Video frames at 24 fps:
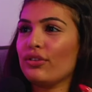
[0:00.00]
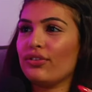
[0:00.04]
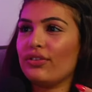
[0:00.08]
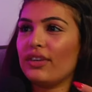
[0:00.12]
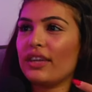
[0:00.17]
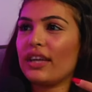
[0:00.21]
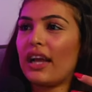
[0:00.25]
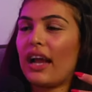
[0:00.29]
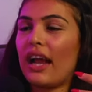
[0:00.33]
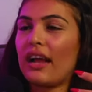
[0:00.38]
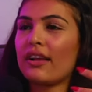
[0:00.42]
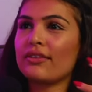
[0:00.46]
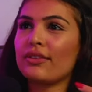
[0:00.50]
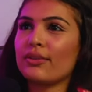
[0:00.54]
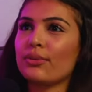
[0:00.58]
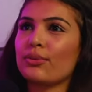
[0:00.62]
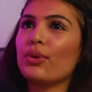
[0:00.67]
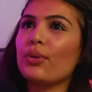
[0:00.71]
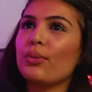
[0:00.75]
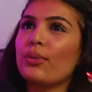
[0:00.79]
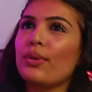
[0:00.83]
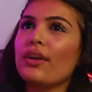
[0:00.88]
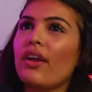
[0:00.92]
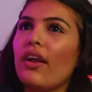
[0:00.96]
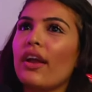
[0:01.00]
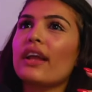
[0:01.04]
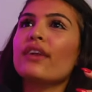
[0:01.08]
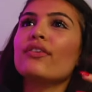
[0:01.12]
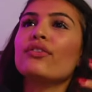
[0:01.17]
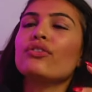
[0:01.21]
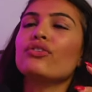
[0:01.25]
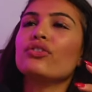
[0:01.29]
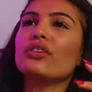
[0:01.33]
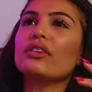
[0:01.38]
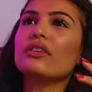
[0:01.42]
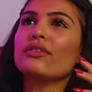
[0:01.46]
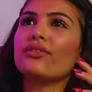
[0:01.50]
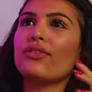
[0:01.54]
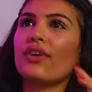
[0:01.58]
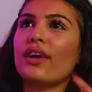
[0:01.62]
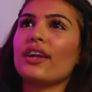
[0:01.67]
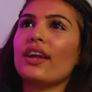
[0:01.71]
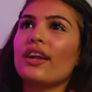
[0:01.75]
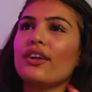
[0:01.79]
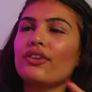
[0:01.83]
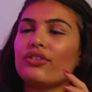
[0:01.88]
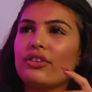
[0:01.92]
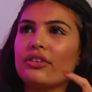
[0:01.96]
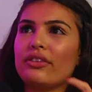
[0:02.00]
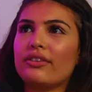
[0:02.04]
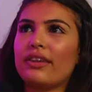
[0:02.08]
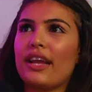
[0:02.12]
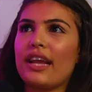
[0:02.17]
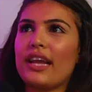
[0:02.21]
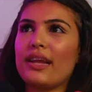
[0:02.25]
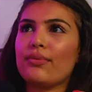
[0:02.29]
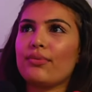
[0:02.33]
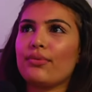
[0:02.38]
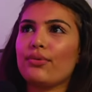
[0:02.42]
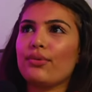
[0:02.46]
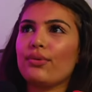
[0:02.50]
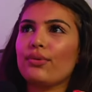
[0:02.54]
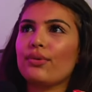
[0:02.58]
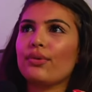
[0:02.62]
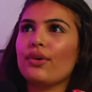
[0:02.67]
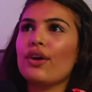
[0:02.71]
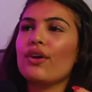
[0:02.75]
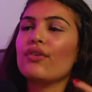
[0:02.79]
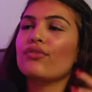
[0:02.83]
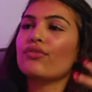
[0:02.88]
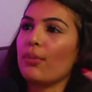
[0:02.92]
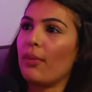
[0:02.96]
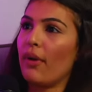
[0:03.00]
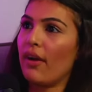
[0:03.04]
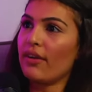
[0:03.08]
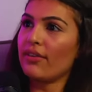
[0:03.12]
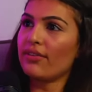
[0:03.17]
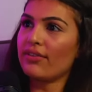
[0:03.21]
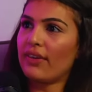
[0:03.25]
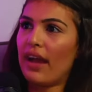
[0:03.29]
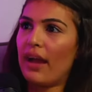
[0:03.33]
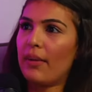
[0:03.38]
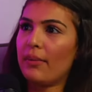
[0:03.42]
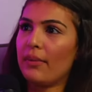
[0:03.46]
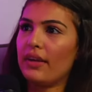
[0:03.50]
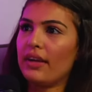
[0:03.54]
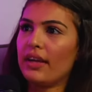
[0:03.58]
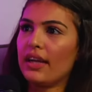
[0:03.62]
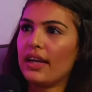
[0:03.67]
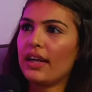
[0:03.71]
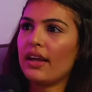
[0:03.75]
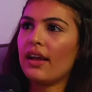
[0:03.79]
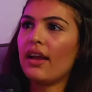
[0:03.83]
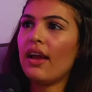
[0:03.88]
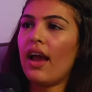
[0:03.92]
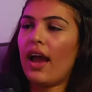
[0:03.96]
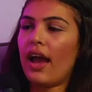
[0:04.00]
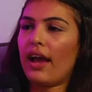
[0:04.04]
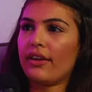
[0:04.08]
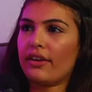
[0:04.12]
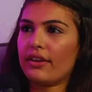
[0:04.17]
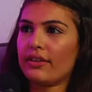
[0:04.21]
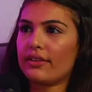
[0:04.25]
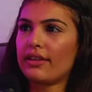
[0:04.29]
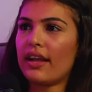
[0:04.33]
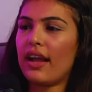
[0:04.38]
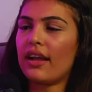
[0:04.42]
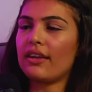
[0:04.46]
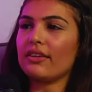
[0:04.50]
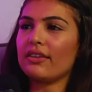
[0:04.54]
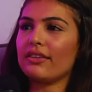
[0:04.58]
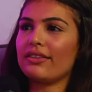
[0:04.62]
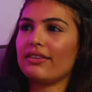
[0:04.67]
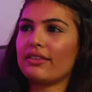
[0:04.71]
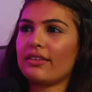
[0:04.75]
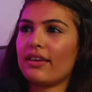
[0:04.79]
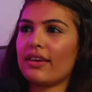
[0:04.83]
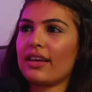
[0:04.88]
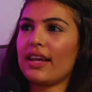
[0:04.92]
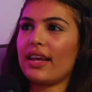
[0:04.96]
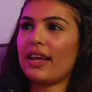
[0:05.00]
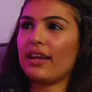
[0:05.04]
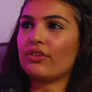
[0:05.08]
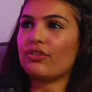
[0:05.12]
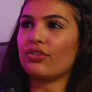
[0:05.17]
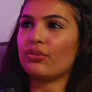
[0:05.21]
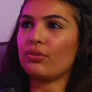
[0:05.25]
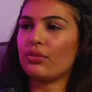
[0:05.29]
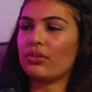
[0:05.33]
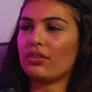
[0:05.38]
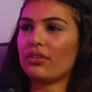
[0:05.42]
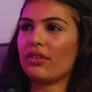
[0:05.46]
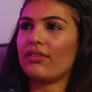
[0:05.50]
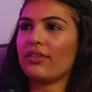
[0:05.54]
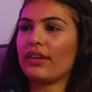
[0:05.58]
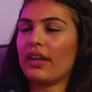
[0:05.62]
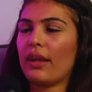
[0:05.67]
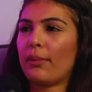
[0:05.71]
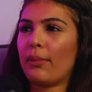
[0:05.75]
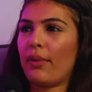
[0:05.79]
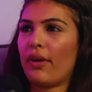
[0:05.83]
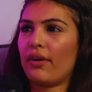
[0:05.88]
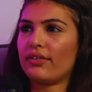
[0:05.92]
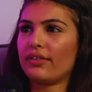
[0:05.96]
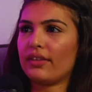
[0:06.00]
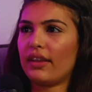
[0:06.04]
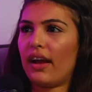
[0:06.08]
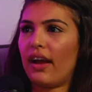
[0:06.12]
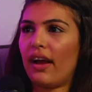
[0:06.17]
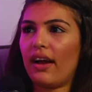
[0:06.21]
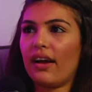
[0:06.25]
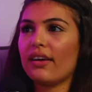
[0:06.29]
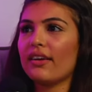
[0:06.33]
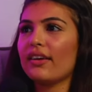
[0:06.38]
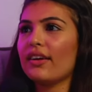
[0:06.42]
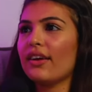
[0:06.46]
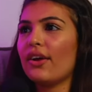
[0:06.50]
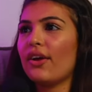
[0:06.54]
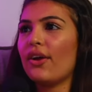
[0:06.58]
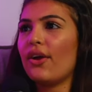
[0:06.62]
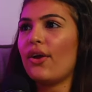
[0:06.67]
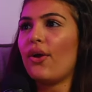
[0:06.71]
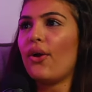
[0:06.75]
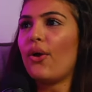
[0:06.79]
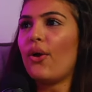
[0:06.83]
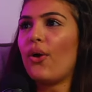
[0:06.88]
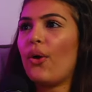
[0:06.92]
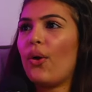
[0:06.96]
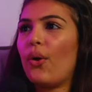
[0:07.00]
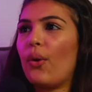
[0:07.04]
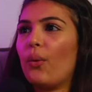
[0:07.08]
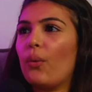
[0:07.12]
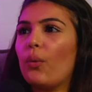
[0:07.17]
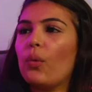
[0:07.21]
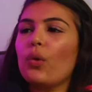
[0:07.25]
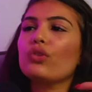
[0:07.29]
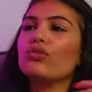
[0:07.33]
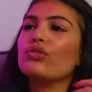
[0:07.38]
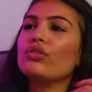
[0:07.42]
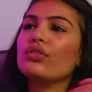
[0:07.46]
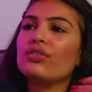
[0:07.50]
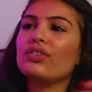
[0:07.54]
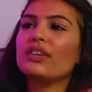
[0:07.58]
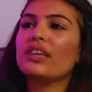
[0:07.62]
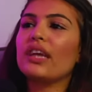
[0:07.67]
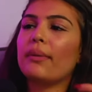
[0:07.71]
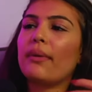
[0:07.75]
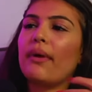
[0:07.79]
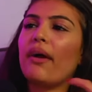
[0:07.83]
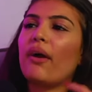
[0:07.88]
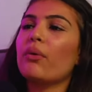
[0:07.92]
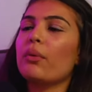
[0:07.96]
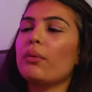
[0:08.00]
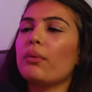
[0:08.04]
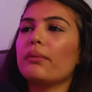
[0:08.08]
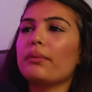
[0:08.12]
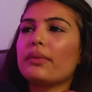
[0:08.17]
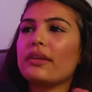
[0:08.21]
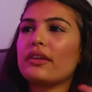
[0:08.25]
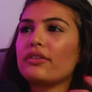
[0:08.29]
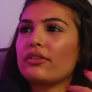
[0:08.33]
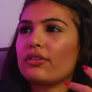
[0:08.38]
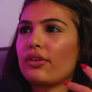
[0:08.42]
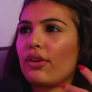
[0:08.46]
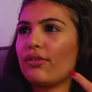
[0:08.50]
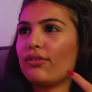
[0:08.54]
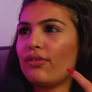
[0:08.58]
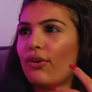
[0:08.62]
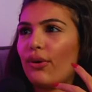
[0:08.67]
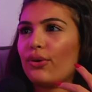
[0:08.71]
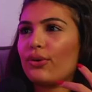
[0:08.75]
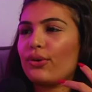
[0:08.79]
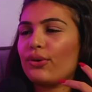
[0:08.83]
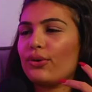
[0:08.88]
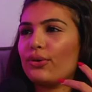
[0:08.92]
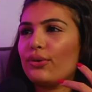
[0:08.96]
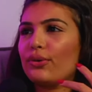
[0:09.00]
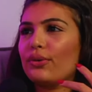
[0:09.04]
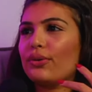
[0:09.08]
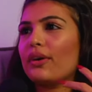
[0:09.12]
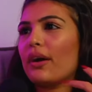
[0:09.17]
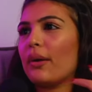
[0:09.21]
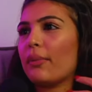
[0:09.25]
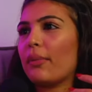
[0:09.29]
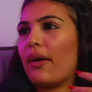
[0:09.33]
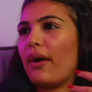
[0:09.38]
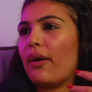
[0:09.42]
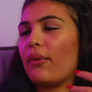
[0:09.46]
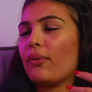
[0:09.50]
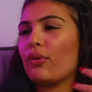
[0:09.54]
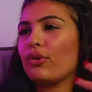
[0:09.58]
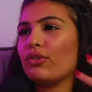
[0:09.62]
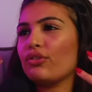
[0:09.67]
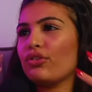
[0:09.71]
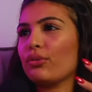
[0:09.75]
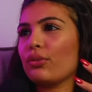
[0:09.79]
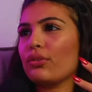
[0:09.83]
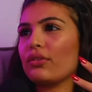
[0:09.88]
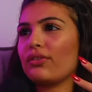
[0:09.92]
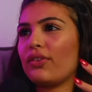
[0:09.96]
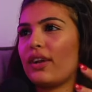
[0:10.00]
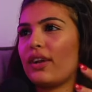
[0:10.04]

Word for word: you think as a woman, like if she's financially stable from her family and her standards are here, she wants something above that? What do you think about a woman being so vocal about what she wants